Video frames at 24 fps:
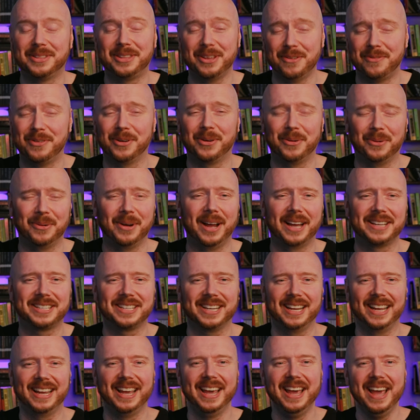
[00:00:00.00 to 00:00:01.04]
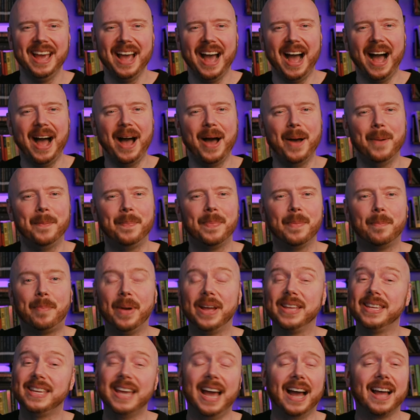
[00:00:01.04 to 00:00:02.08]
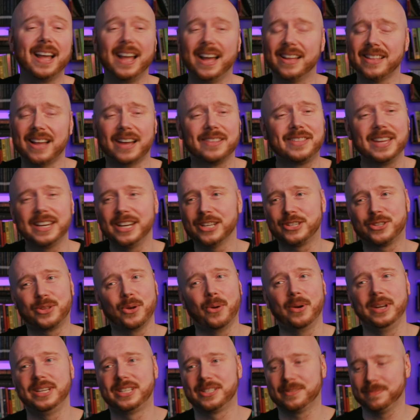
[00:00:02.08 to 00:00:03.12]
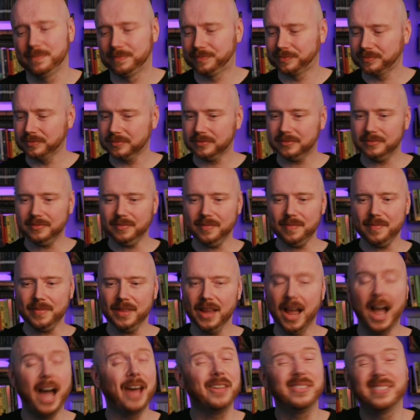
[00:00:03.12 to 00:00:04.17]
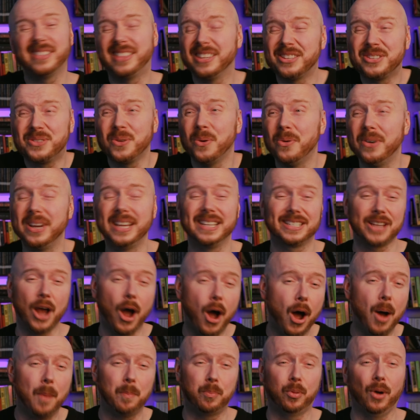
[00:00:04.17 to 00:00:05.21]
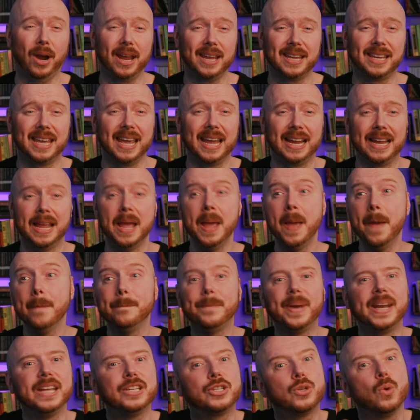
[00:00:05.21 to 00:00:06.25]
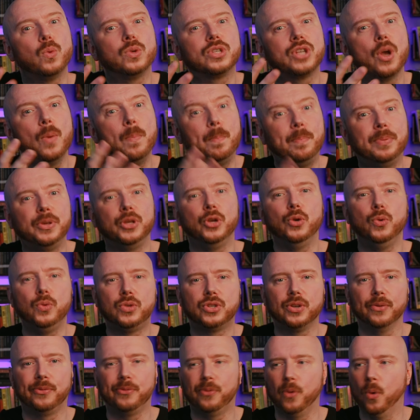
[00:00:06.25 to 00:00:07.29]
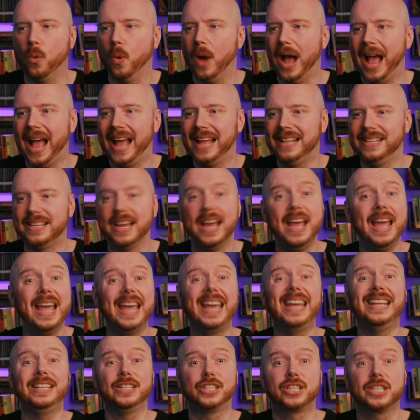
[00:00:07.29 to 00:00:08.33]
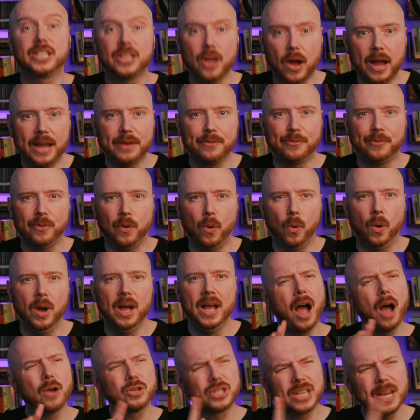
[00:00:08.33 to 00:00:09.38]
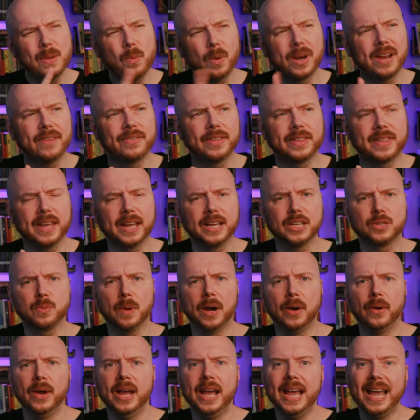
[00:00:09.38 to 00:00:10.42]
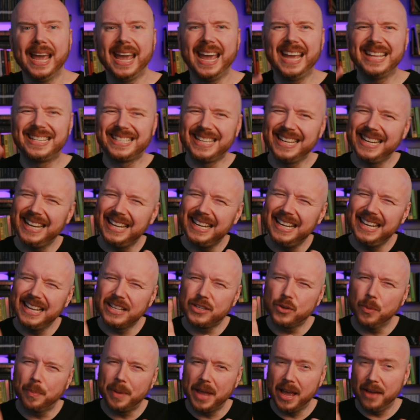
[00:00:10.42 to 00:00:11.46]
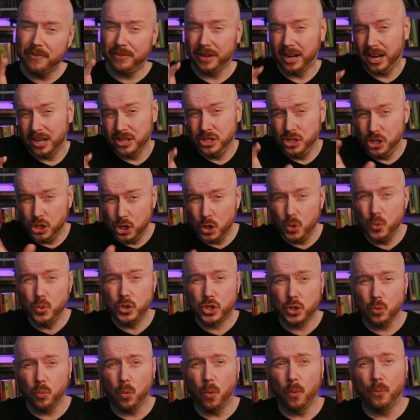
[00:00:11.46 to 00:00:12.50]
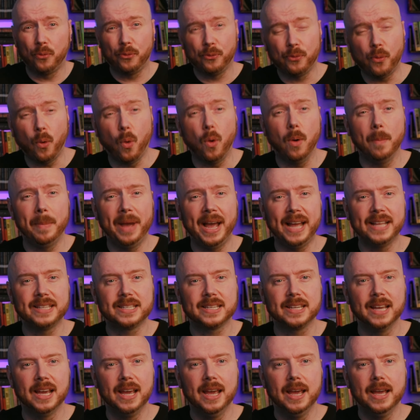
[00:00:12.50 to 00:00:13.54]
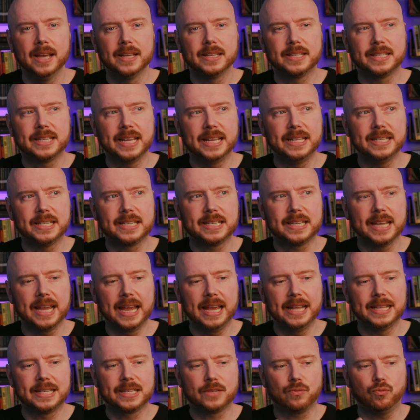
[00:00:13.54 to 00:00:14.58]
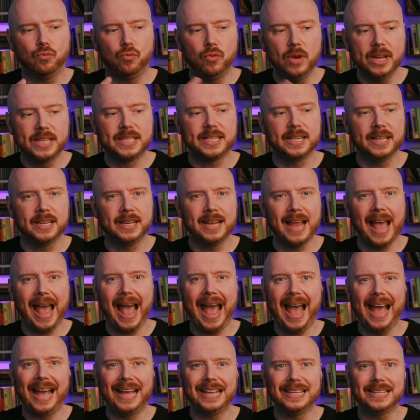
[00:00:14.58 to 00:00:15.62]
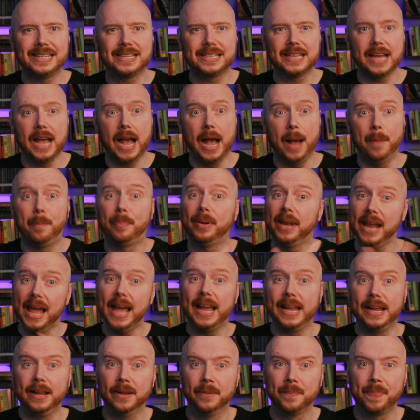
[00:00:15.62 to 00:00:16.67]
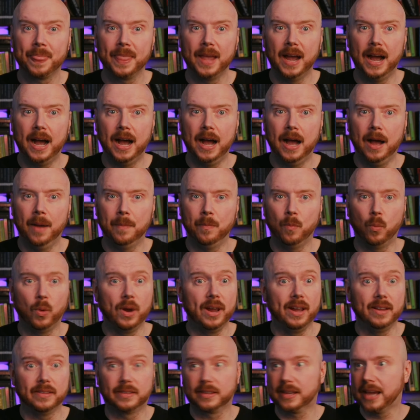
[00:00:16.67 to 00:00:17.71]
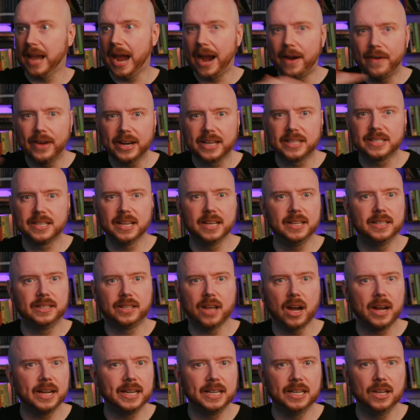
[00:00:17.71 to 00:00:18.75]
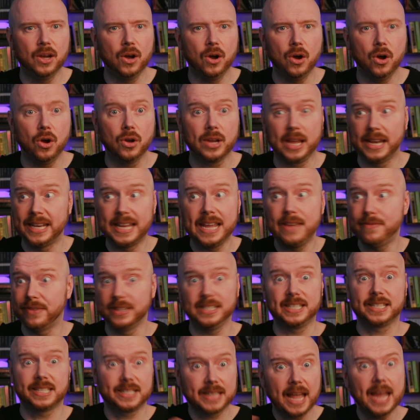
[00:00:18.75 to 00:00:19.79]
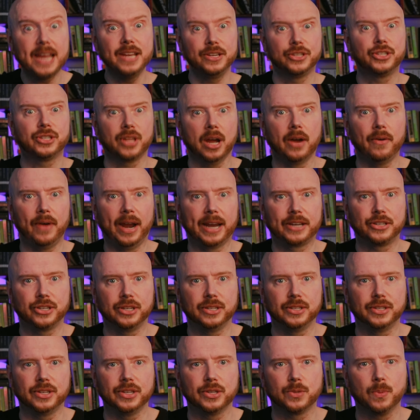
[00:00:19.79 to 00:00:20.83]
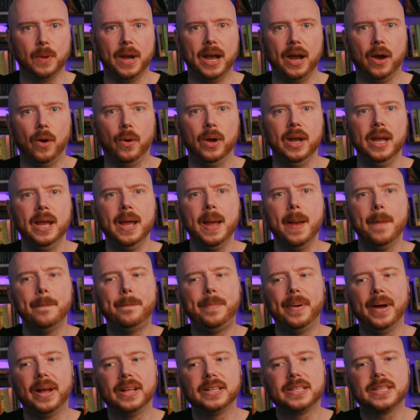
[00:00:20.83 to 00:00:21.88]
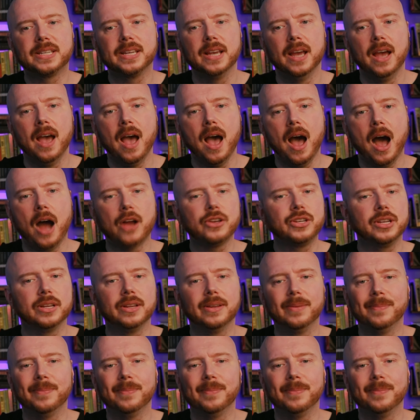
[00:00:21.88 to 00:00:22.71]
difficult actually. Um, but yeah, I, I think the story's the story is heartbreaking, but it's also beautiful and insightful. I'll say one other thing as well. It's in a little bit of an unusual format since it's written as a play um, with character, dialogue, and even stage directions as well. But I,